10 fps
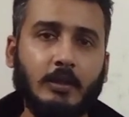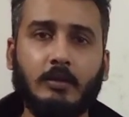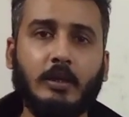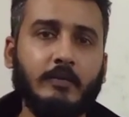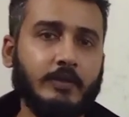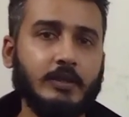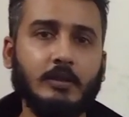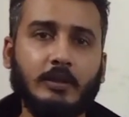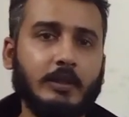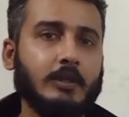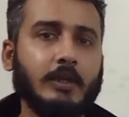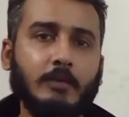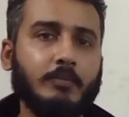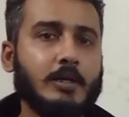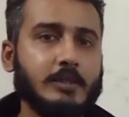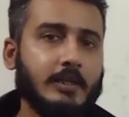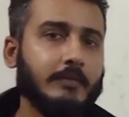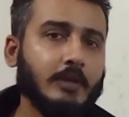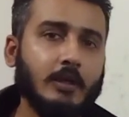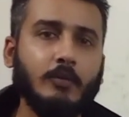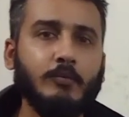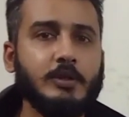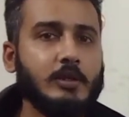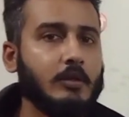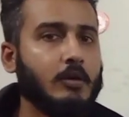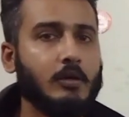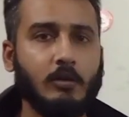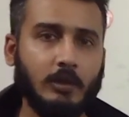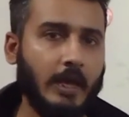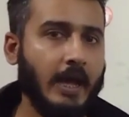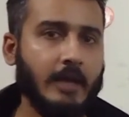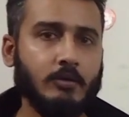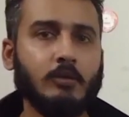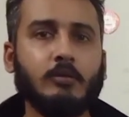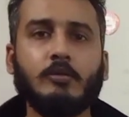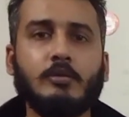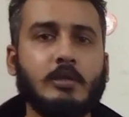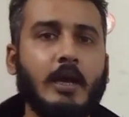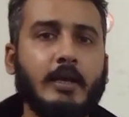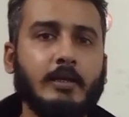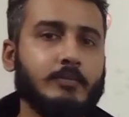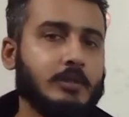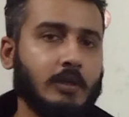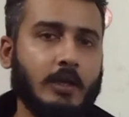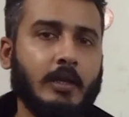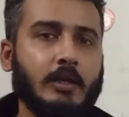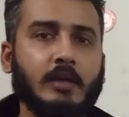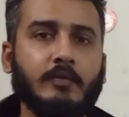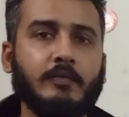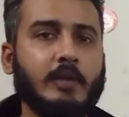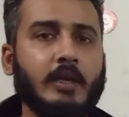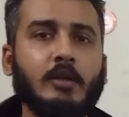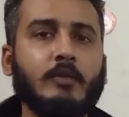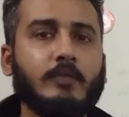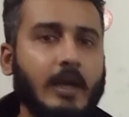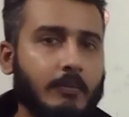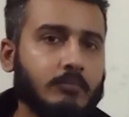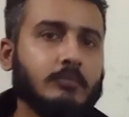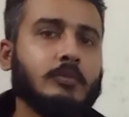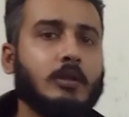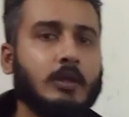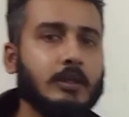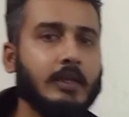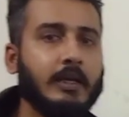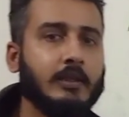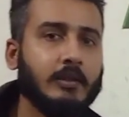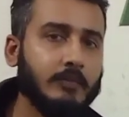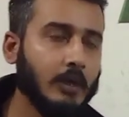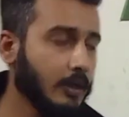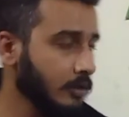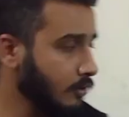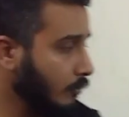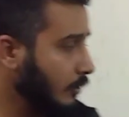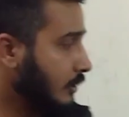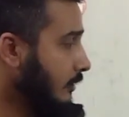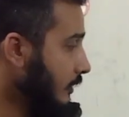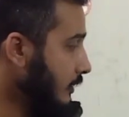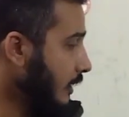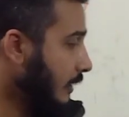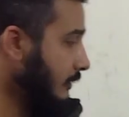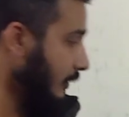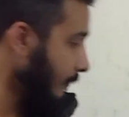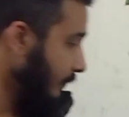If they are in positive, we shall add all those items, and if any of them are negative, so we shall deduct,